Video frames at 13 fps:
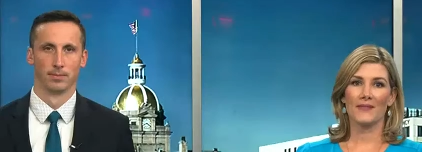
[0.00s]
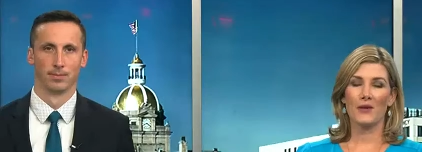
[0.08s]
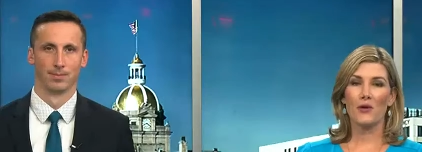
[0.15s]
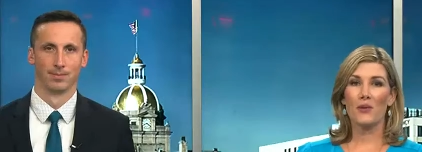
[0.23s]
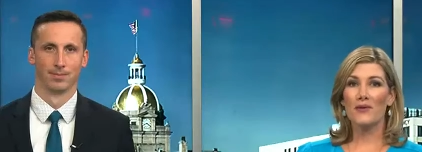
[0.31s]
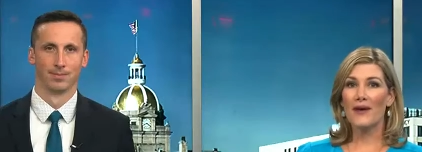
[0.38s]

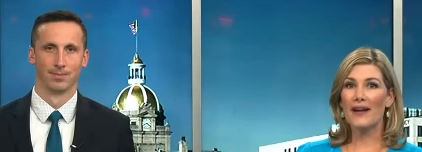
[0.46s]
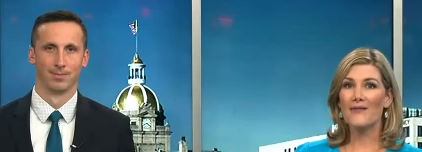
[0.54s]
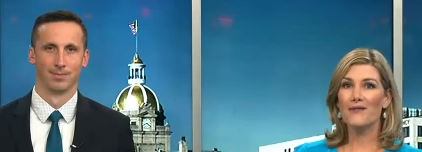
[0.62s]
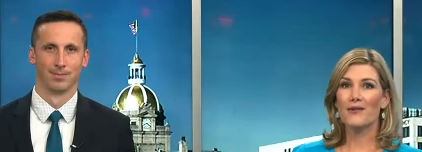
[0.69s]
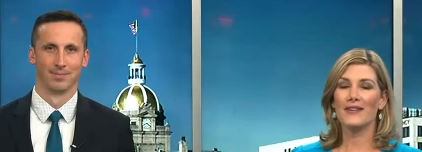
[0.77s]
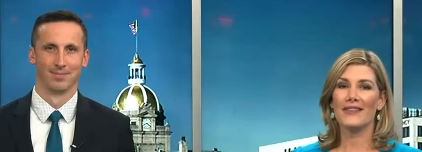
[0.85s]
Speaker 1: We'll be
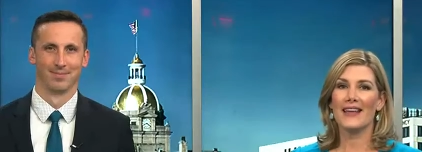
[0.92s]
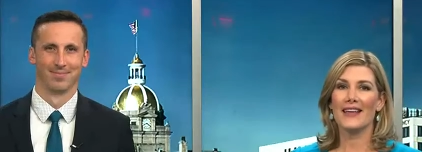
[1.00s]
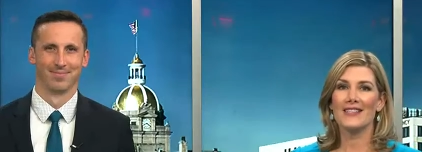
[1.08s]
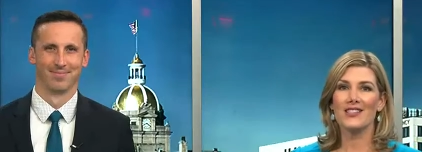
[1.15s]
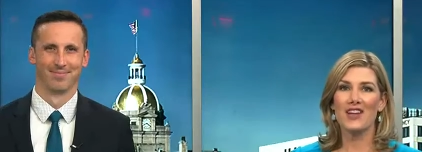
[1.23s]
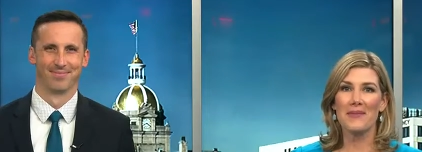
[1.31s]
ready for it.
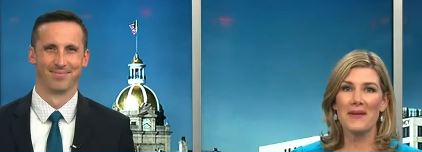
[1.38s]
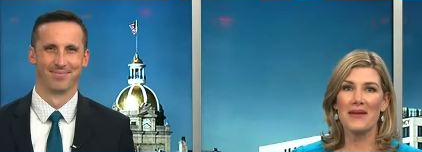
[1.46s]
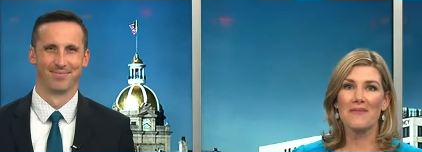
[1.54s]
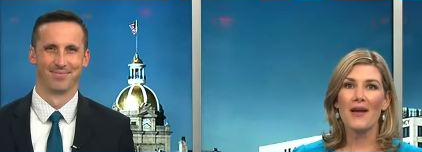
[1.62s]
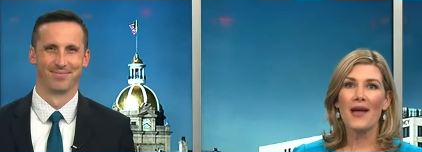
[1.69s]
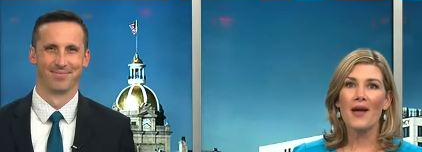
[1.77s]
Thanks,
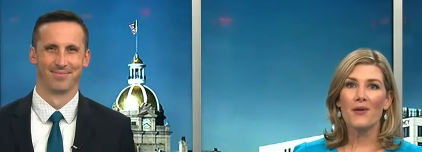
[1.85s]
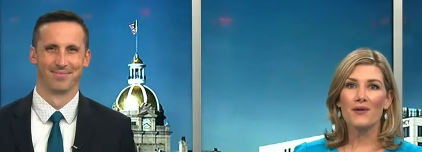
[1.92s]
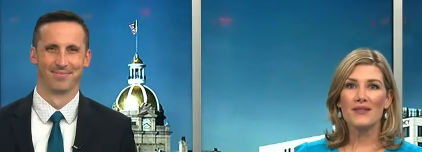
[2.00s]
Jamie. Well,